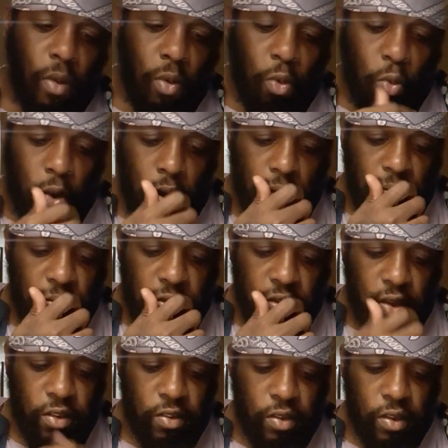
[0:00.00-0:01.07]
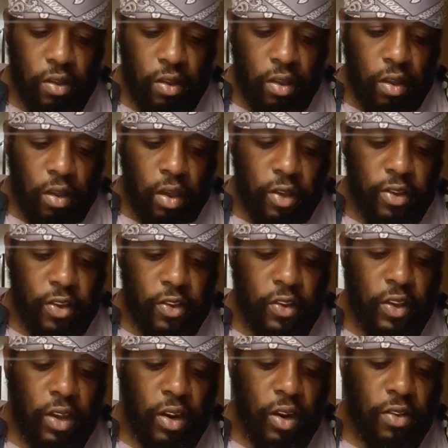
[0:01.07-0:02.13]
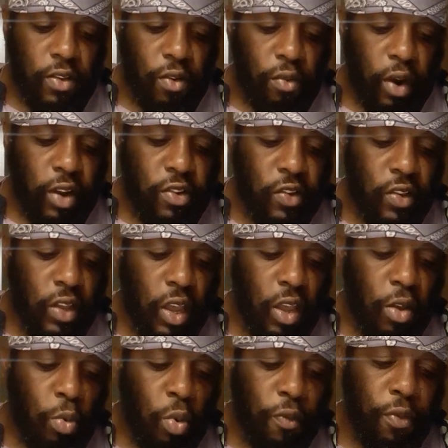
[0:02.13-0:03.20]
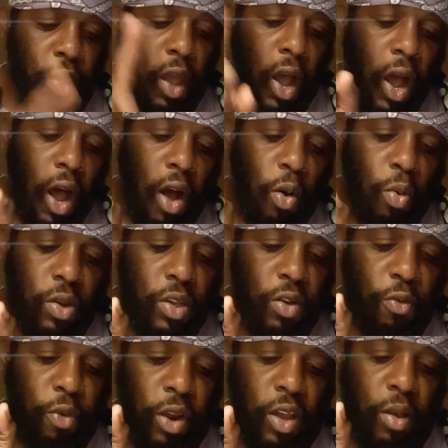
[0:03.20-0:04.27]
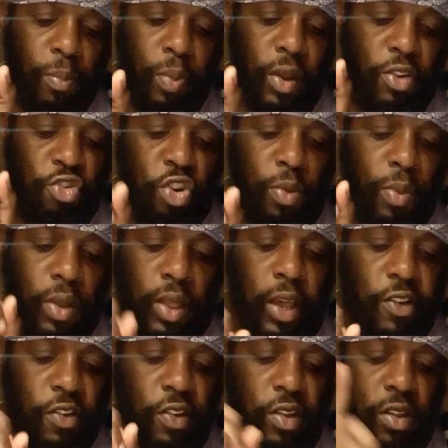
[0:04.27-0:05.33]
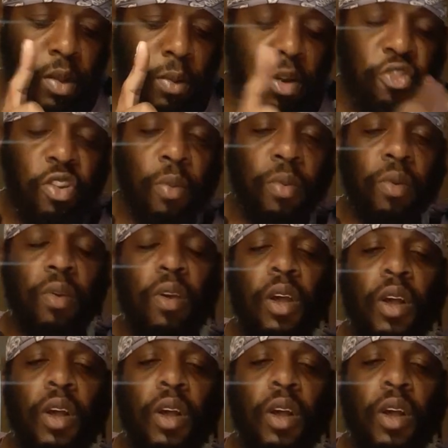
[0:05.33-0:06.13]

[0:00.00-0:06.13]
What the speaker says: 1:6. It says, seeing it is a righteous thing with Yahweh to recompense tribulation to them that trouble you.